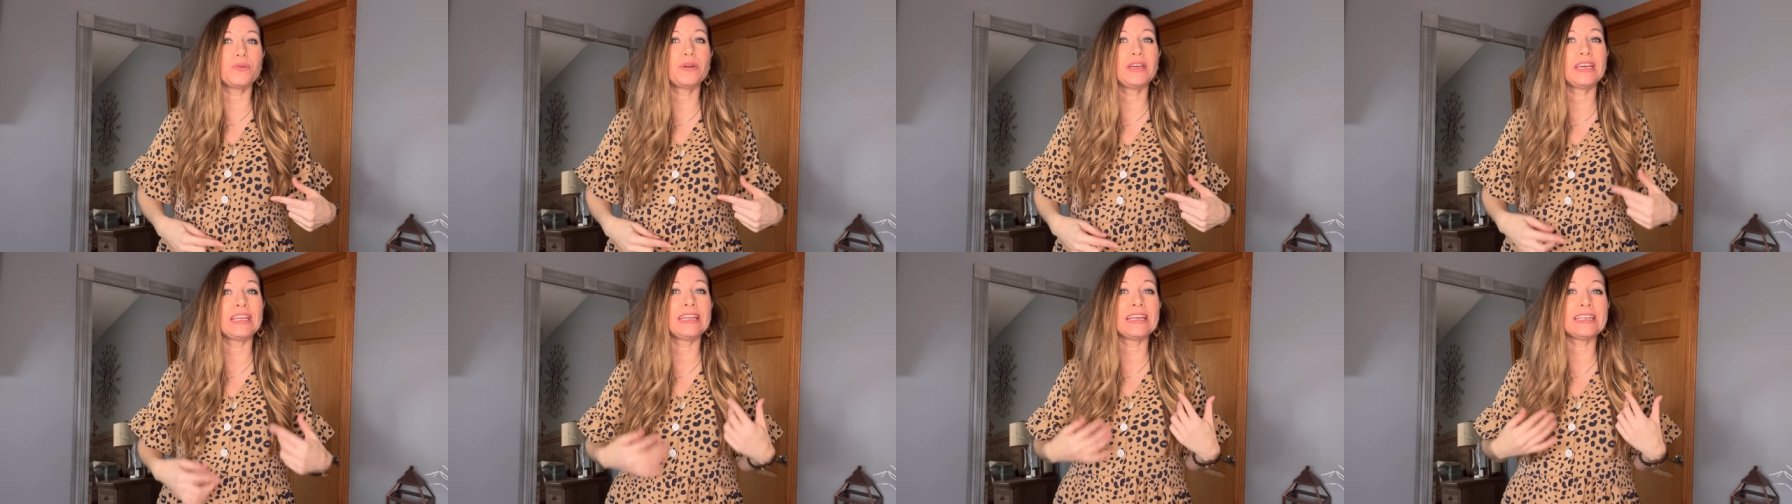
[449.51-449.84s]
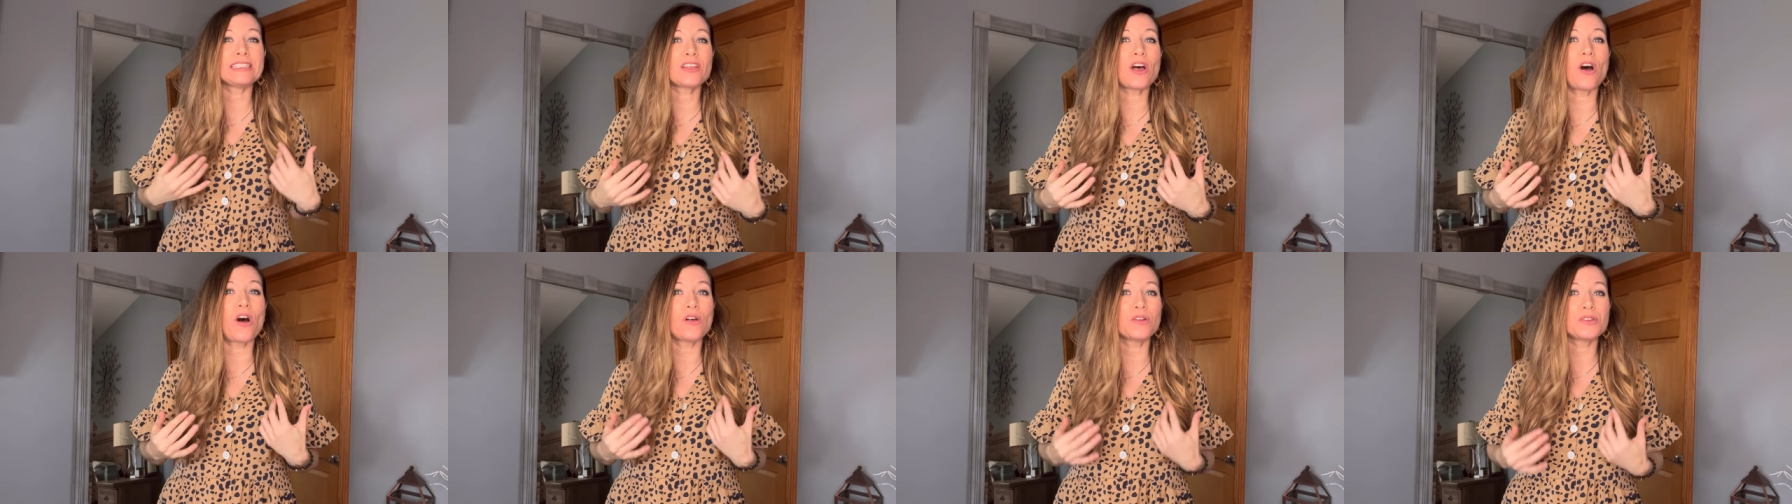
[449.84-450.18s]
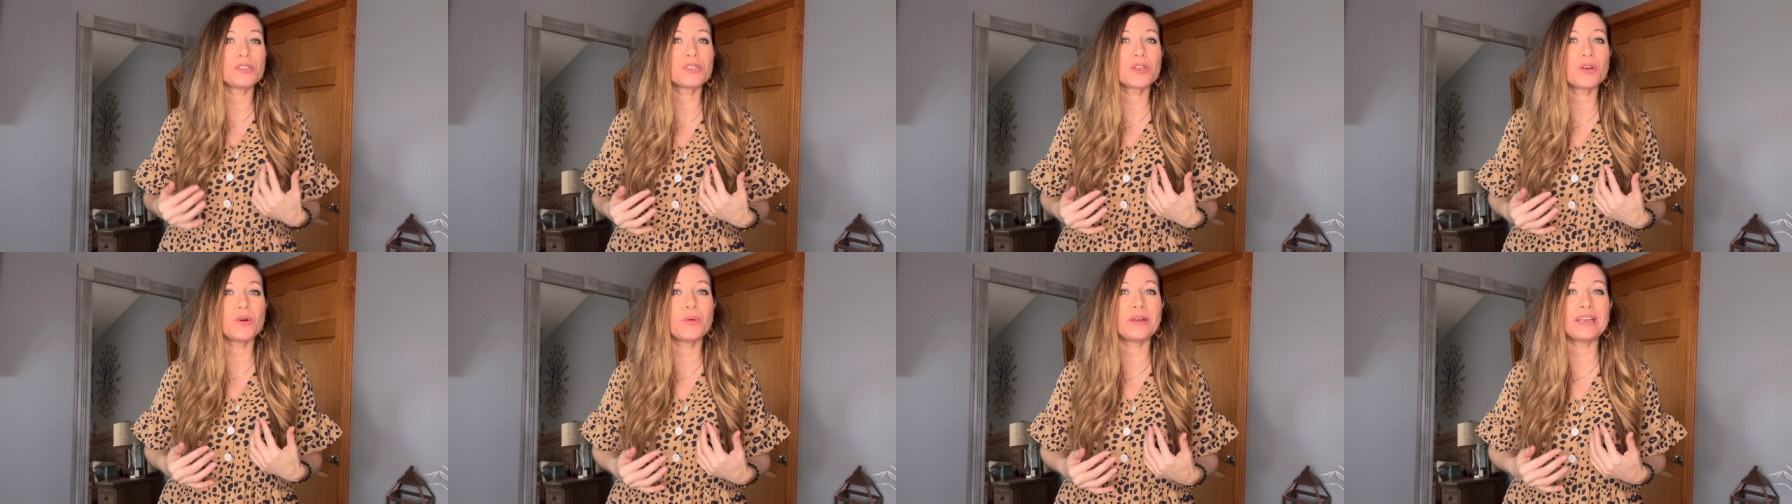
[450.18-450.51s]
It is
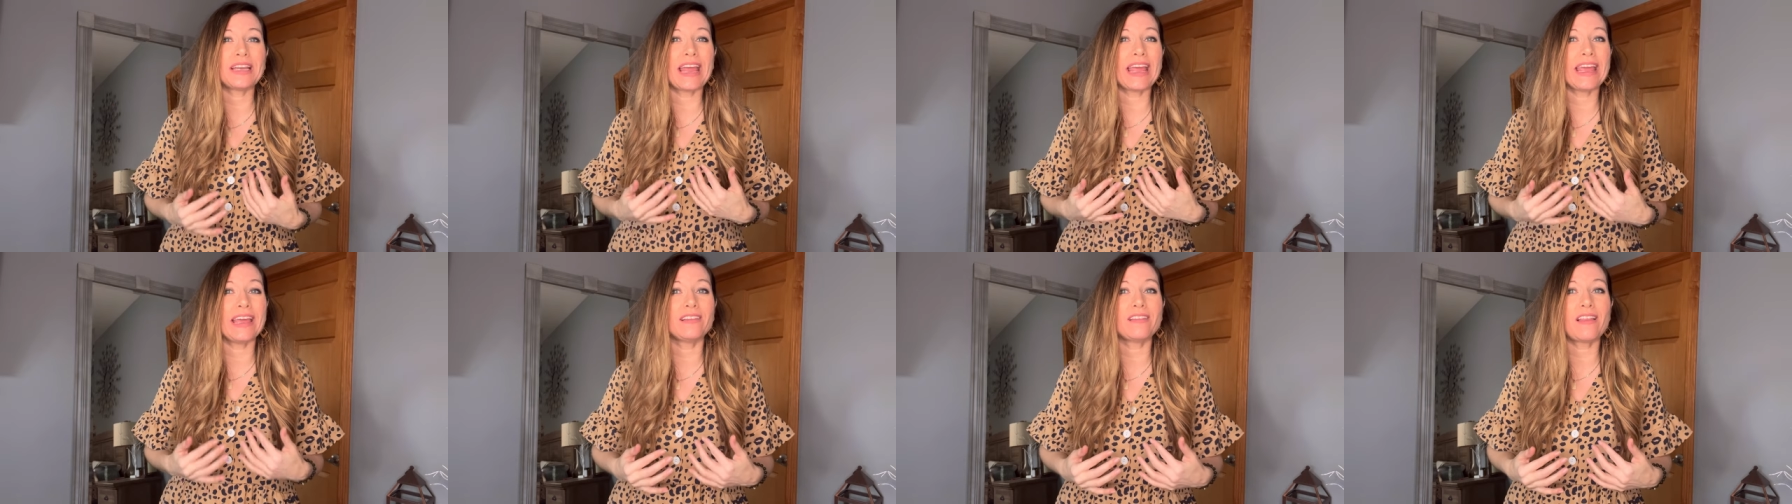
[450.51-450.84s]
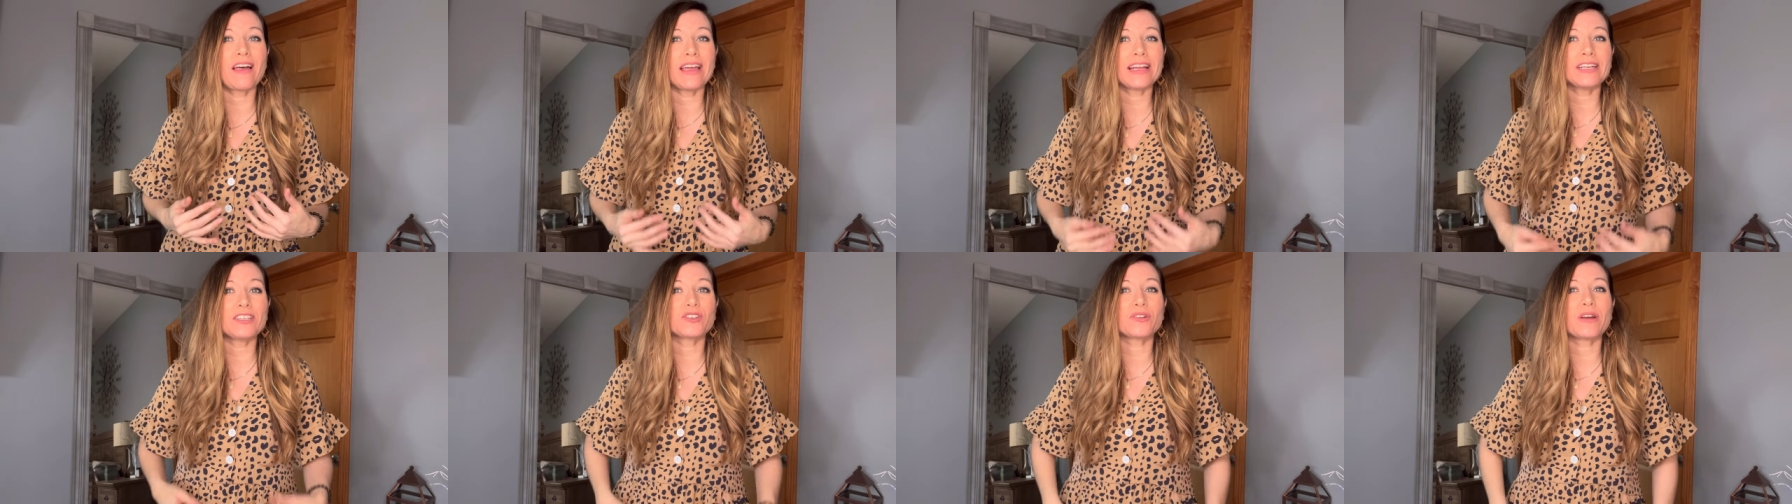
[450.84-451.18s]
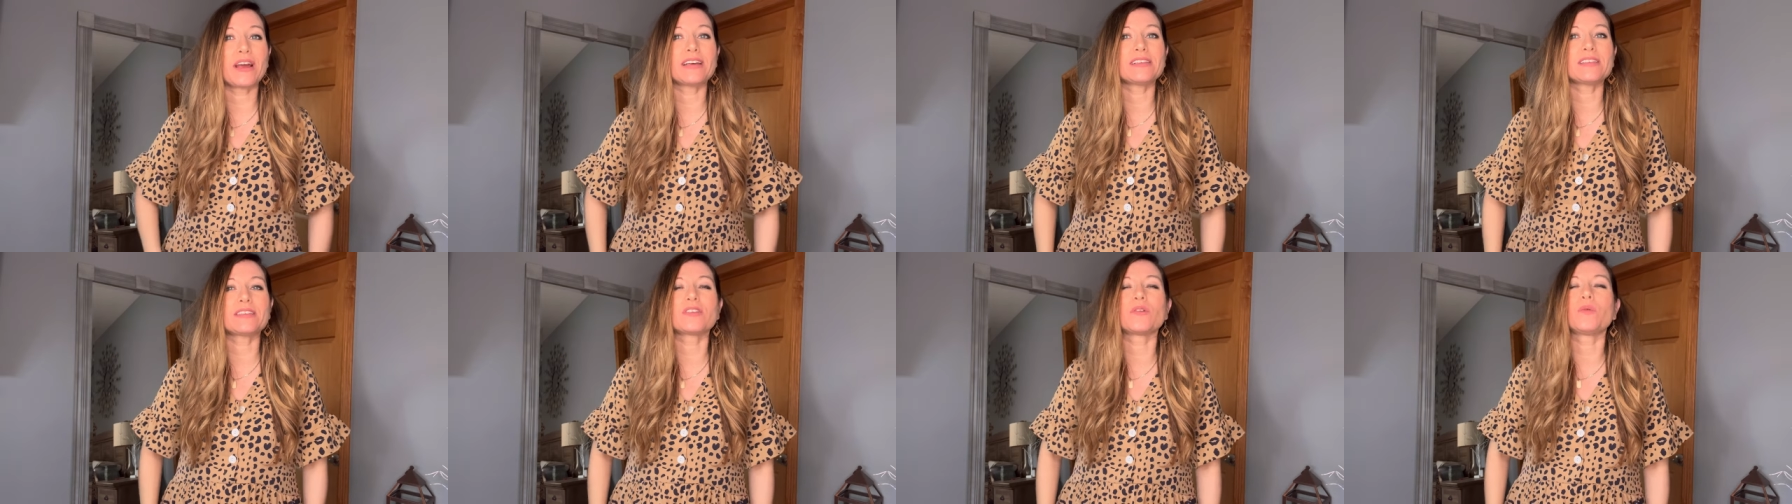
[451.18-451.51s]
also an A-line
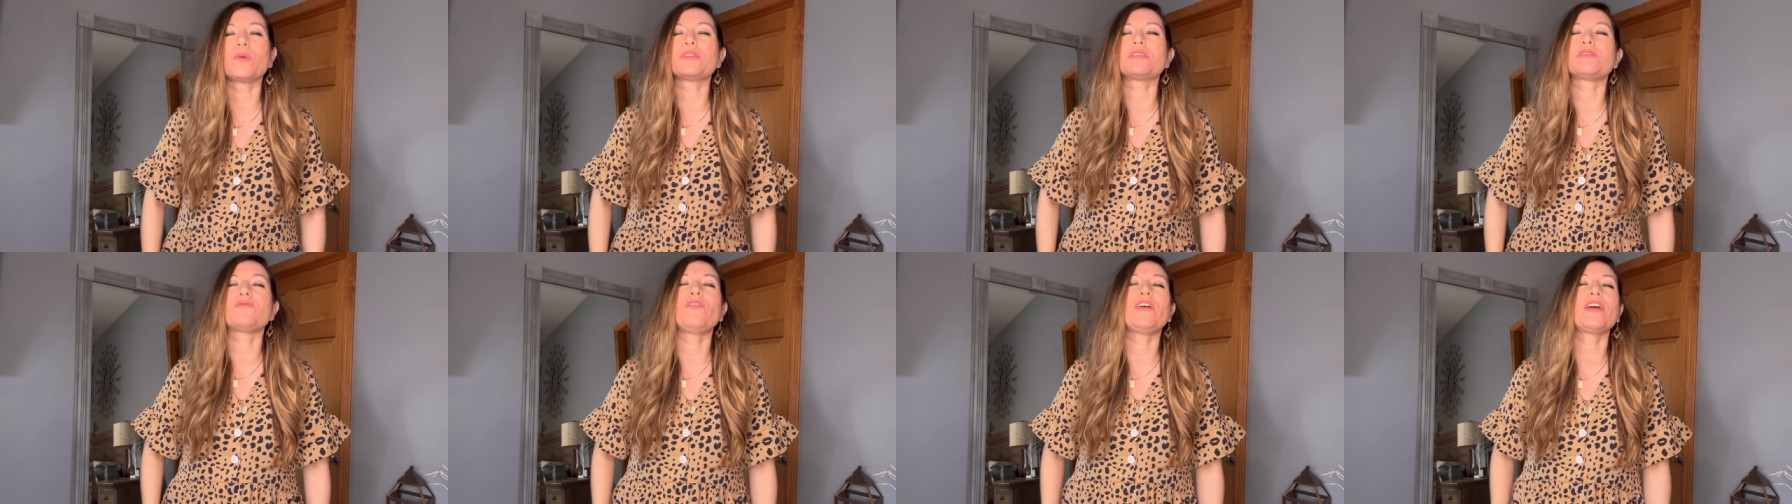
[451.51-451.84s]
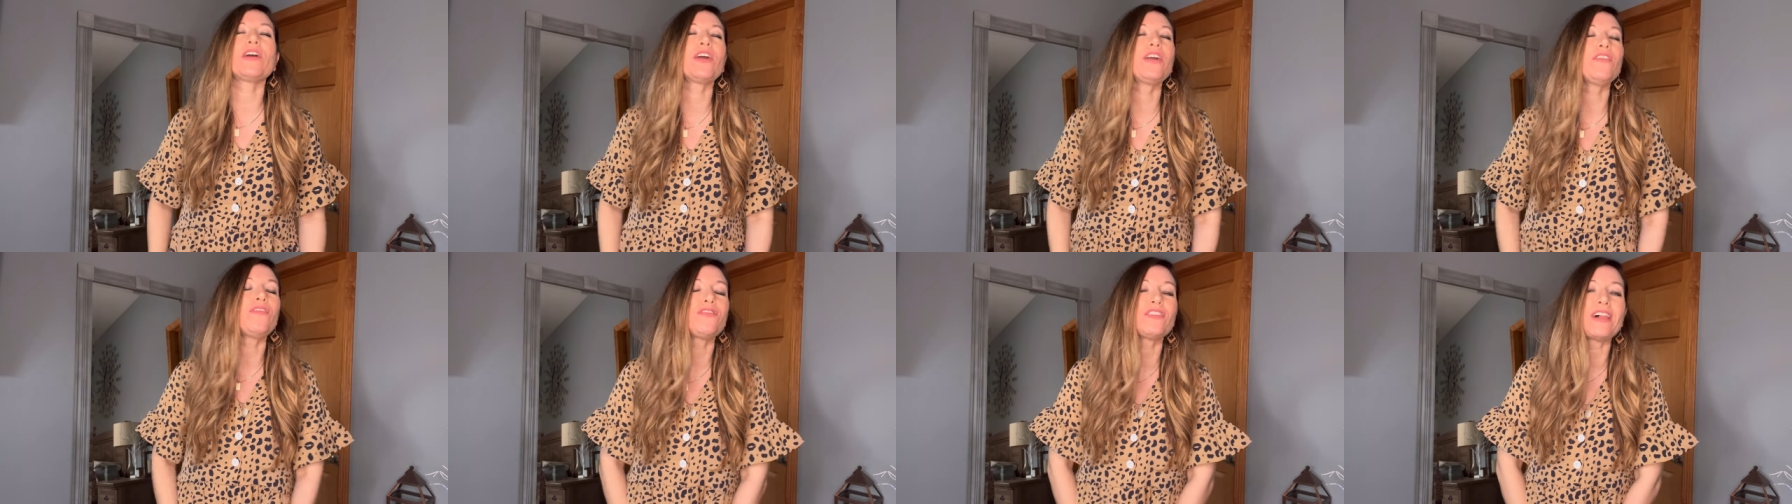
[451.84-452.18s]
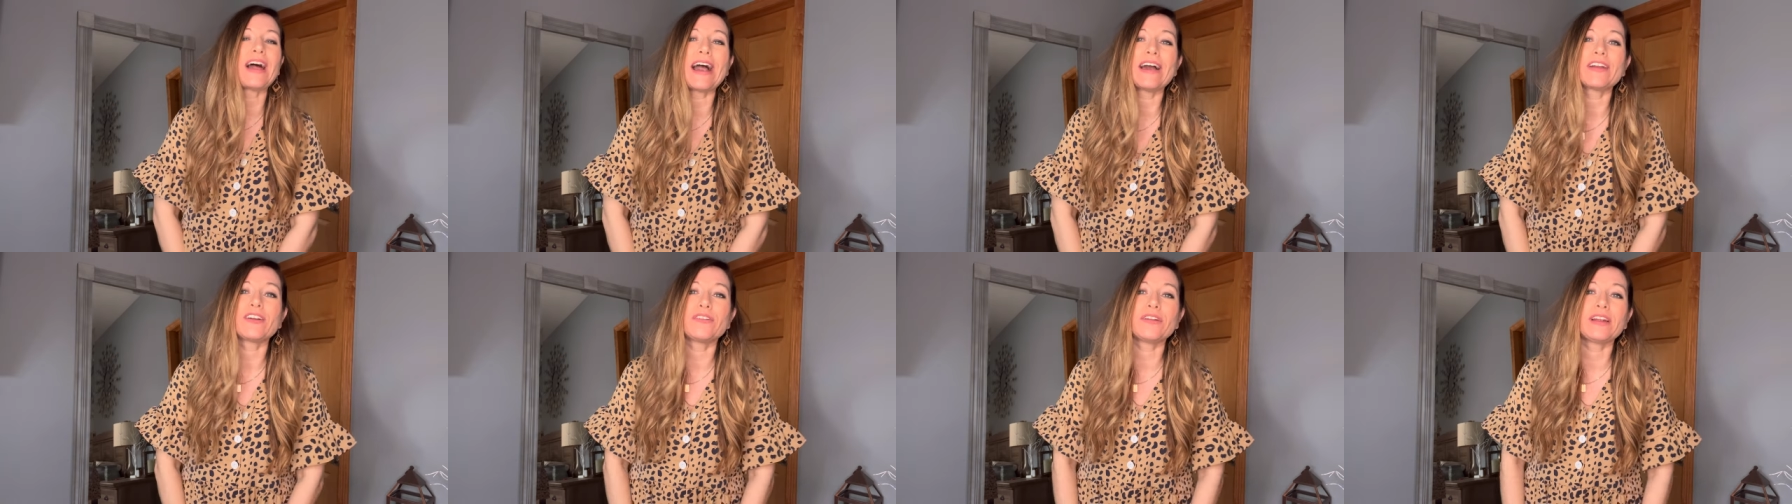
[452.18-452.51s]
dress, so it's very
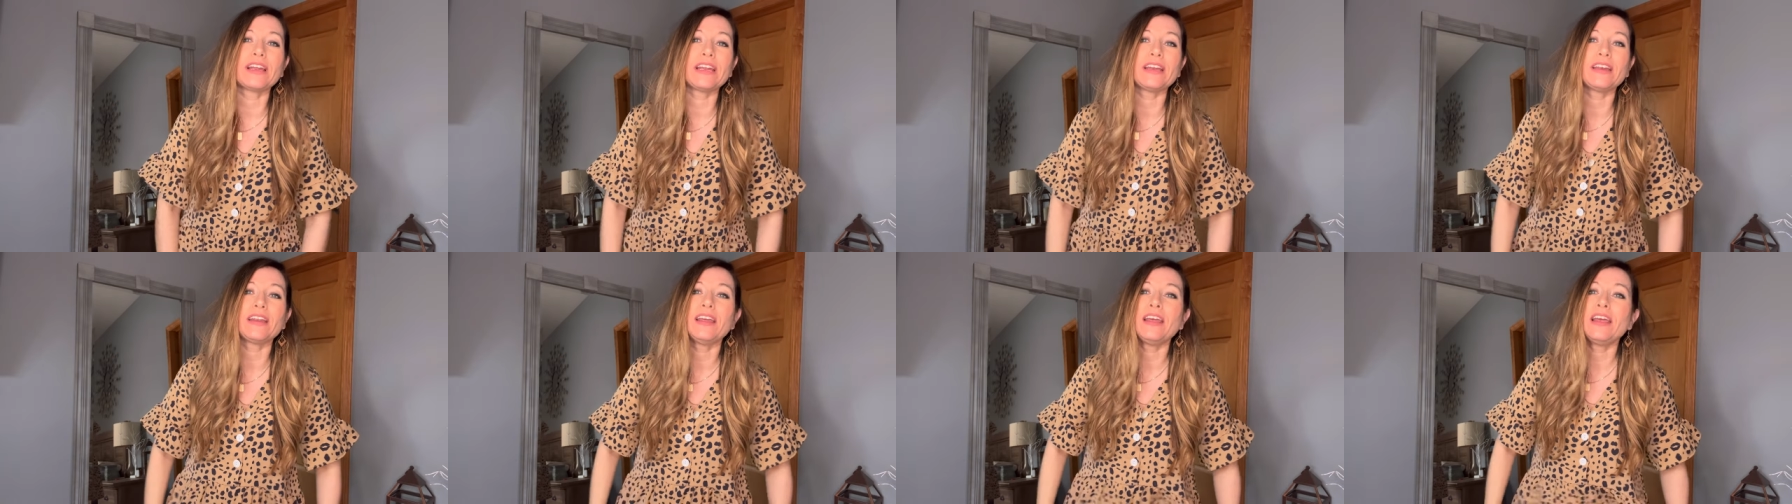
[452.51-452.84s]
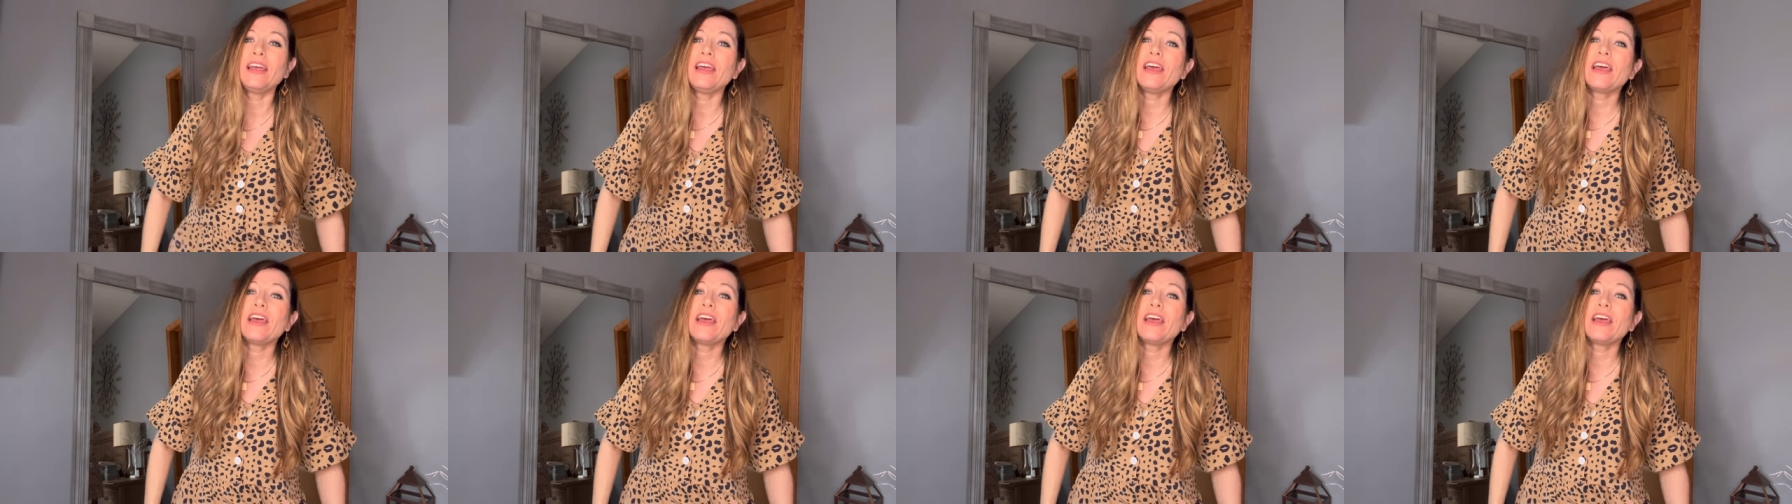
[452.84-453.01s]
flattering.